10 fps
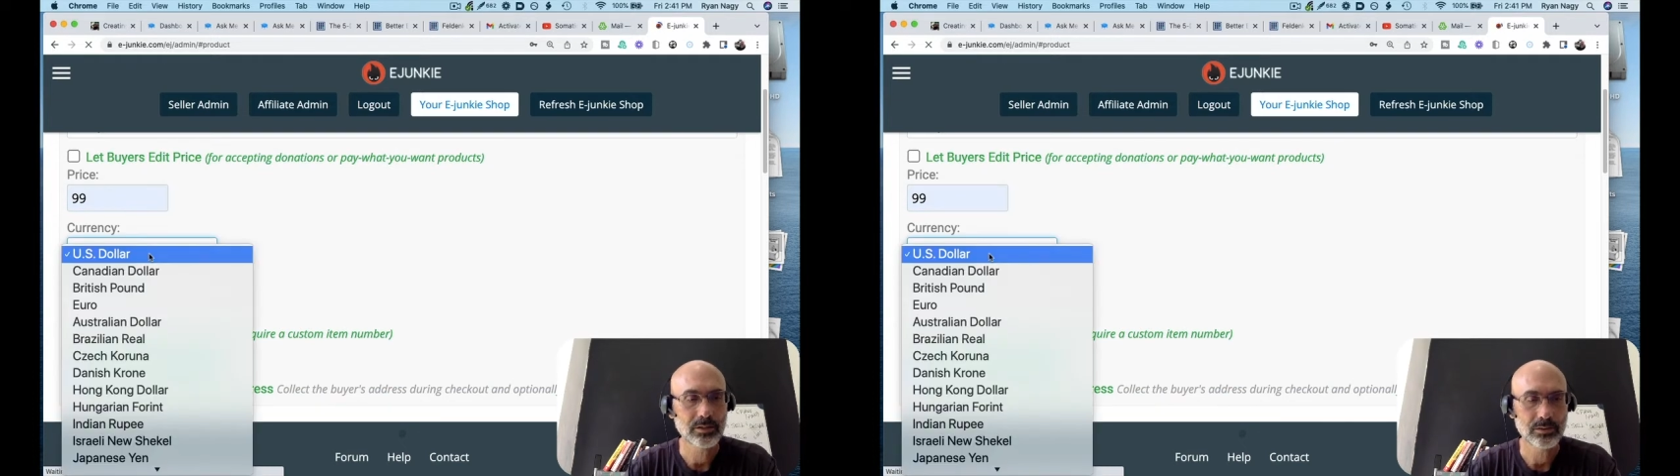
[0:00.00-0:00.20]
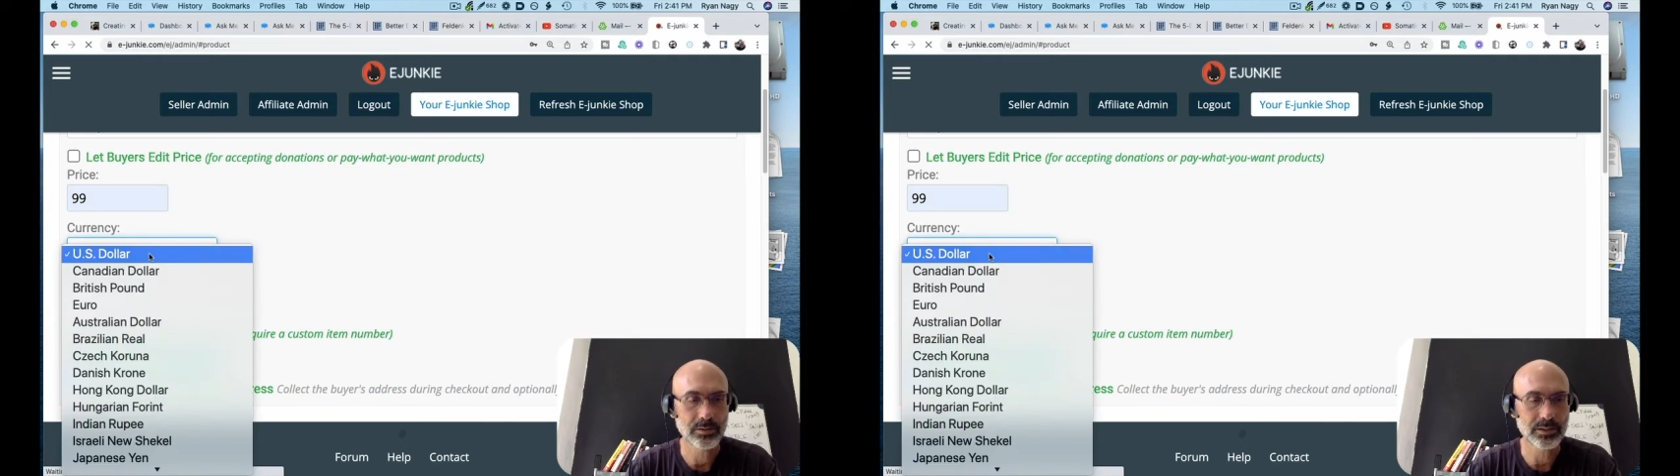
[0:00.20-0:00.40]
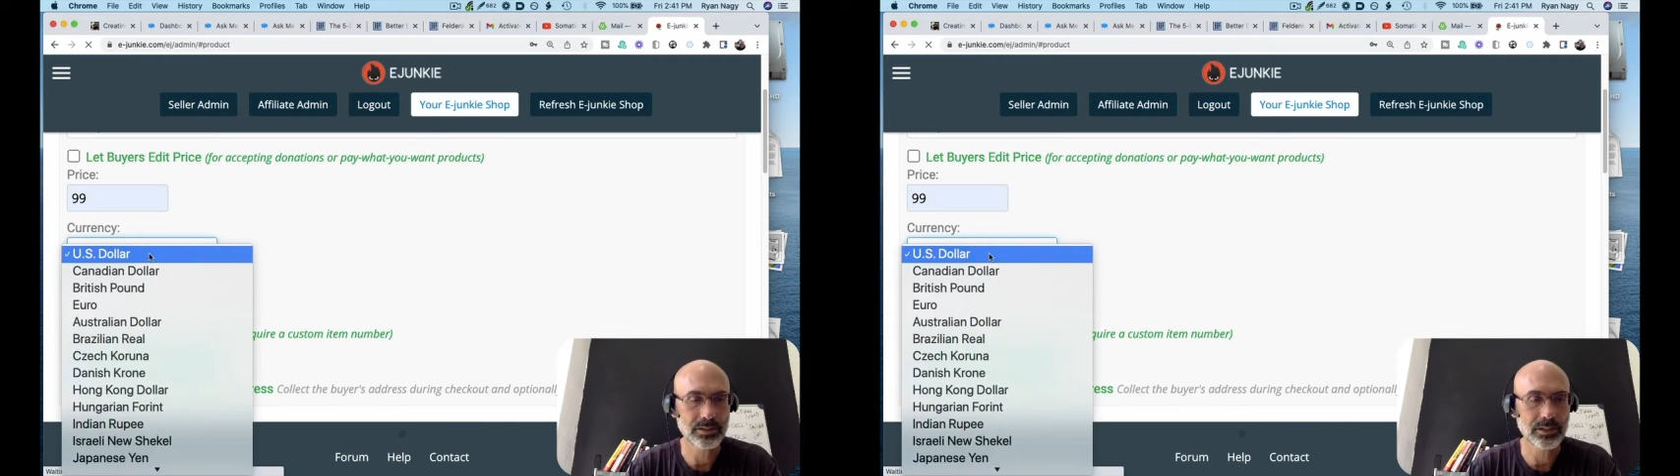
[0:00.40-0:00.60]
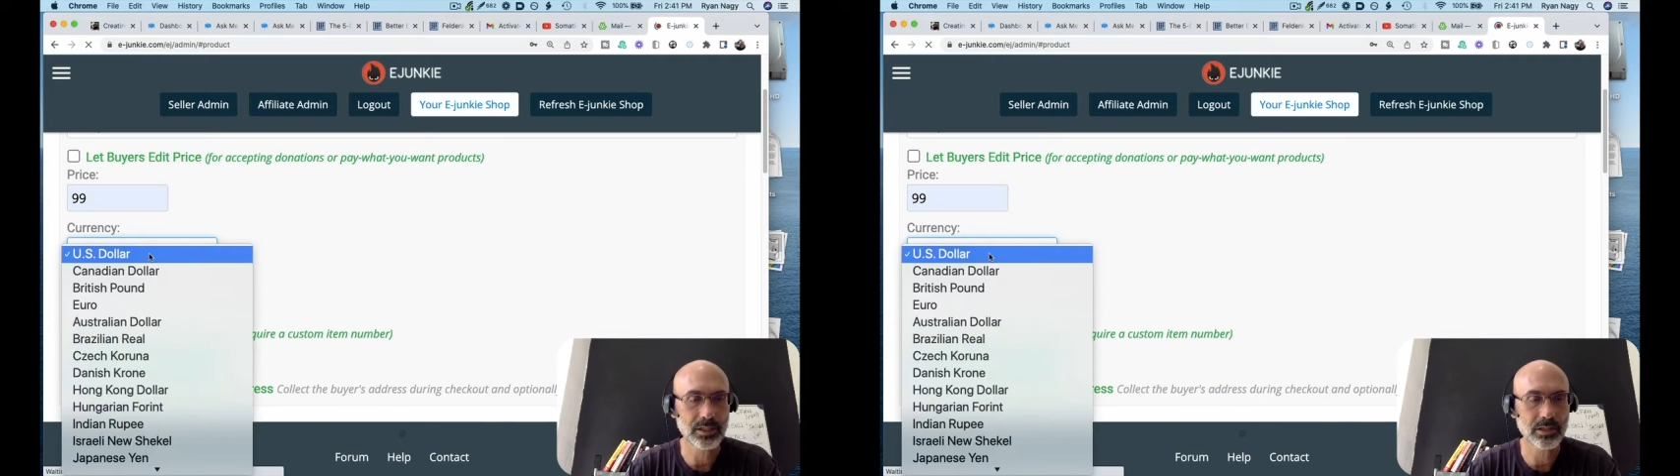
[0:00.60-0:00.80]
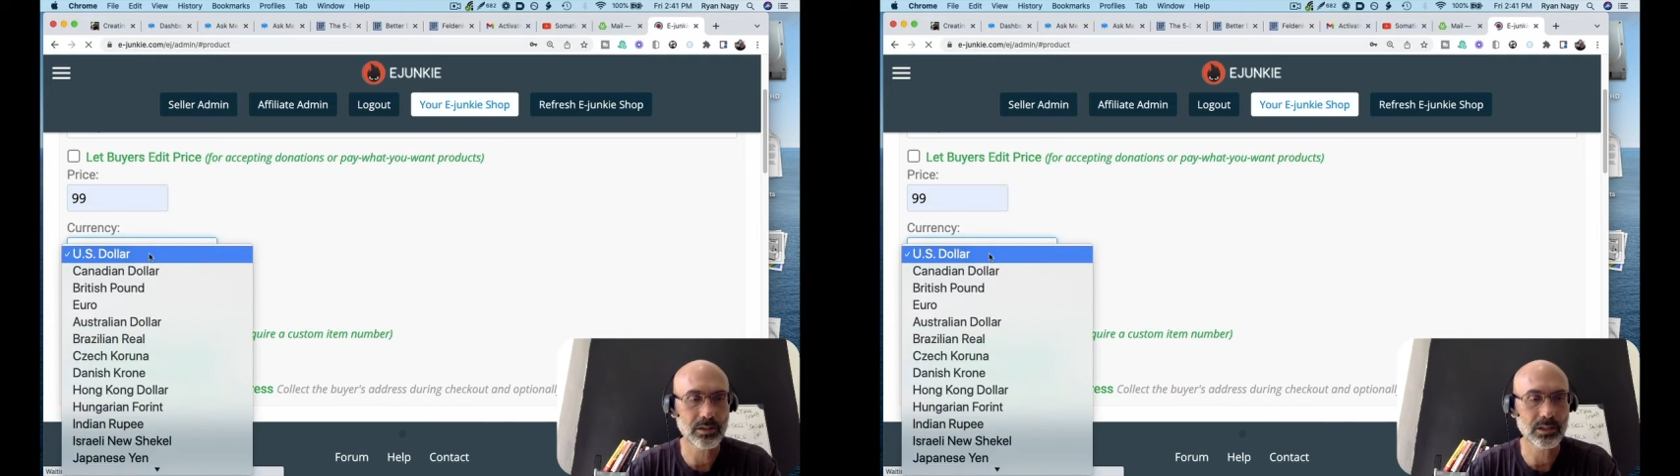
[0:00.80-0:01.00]
You can see
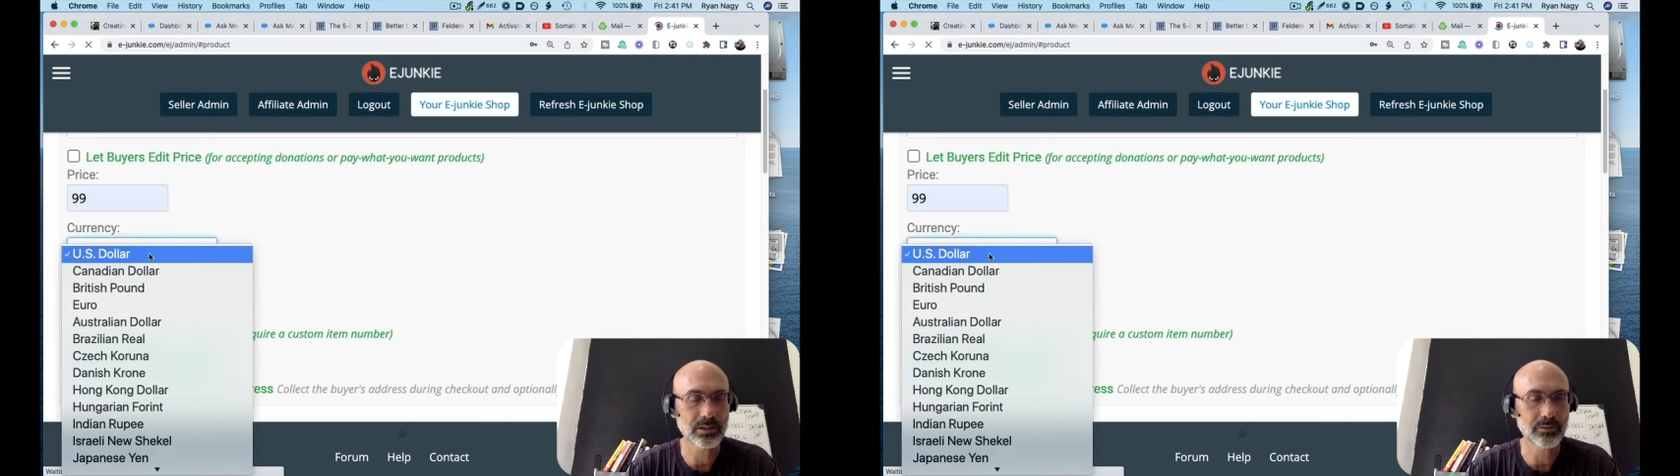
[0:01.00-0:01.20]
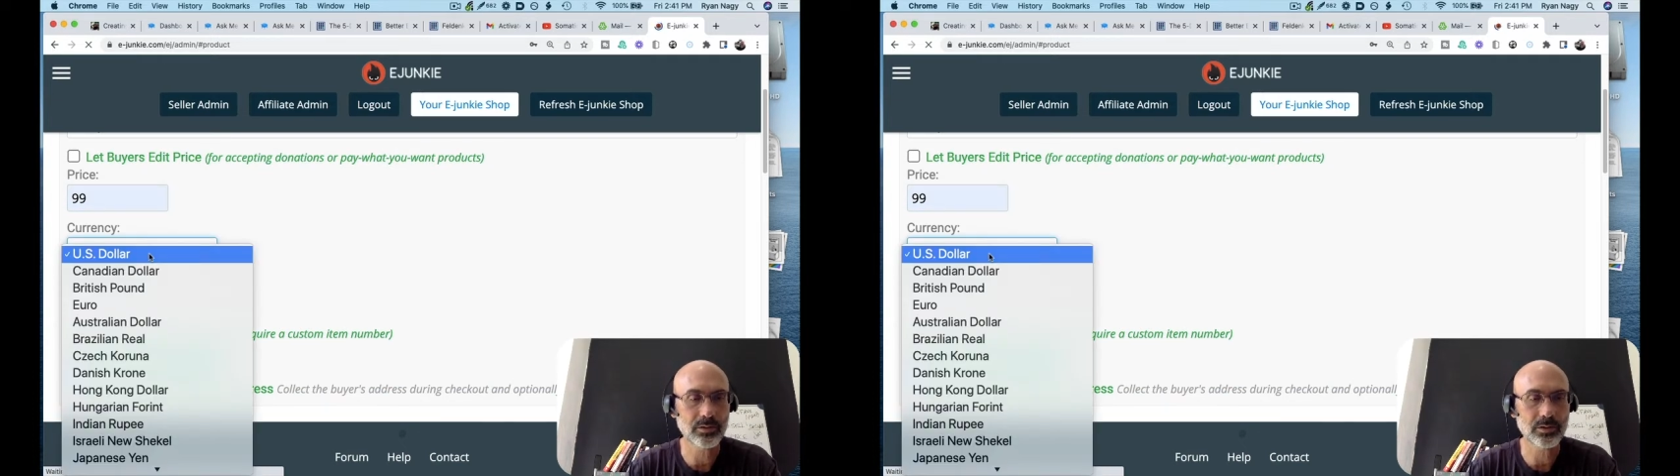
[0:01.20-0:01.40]
here if you're